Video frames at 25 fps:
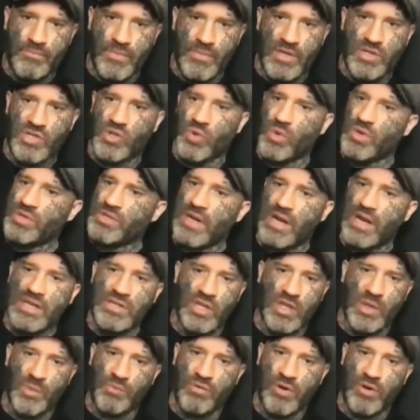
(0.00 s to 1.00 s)
Suicide is
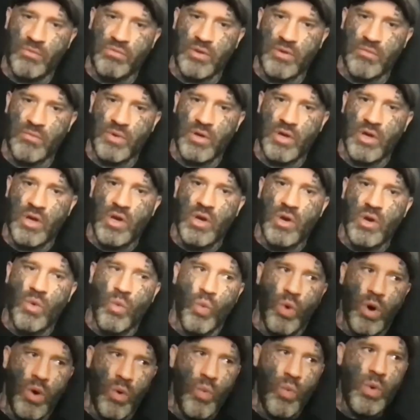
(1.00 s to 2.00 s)
not the problem.
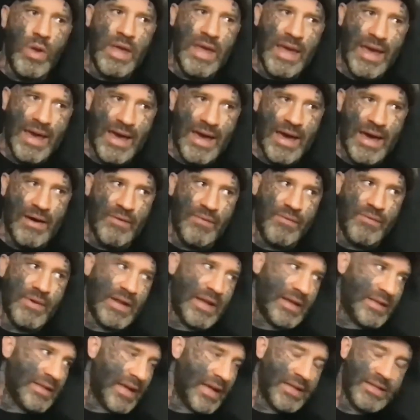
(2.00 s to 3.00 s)
What we have,
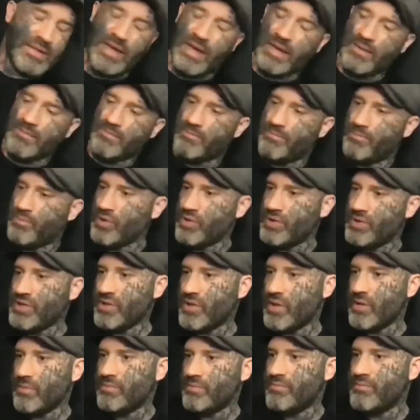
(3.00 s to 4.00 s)
and I put this
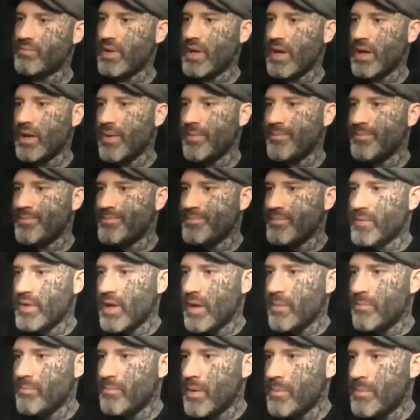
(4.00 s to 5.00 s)
on
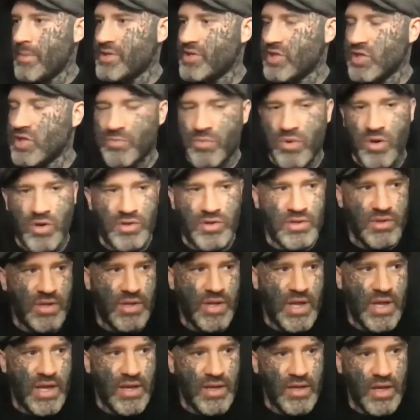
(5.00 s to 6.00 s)
a message board the other
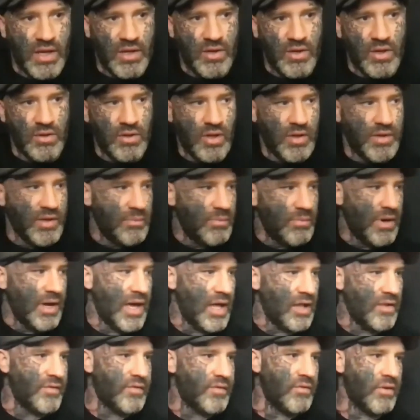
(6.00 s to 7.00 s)
day and got nothing but
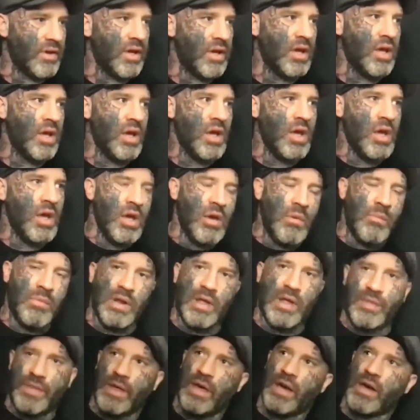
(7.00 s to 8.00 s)
hell for it, but I
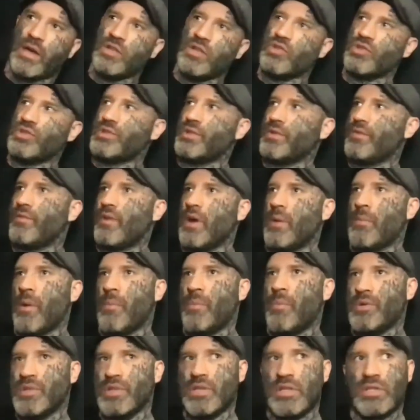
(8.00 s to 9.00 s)
think I can justify my
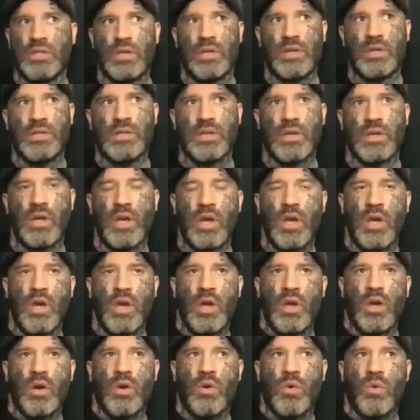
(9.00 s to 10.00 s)
position, is that
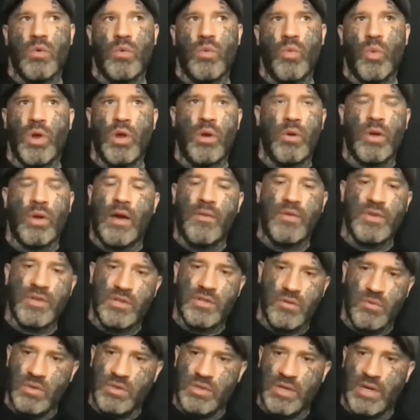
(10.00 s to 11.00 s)
we don't have a
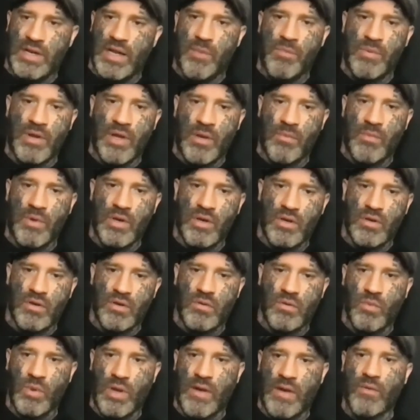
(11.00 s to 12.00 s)
suicide epidemic.
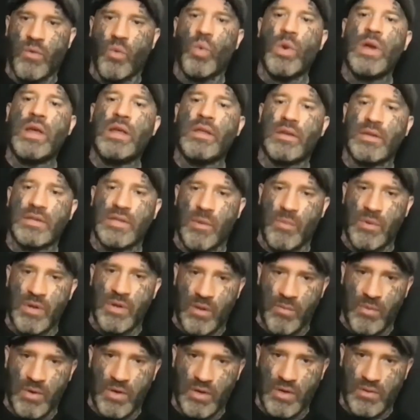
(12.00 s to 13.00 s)
We have a weakness epidemic.